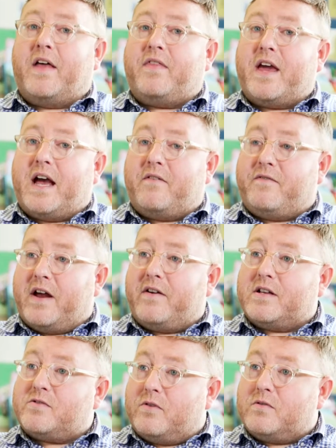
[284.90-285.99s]
and they have
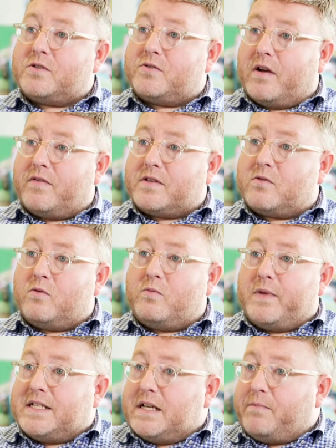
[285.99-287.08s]
various roles throughout the school, meeting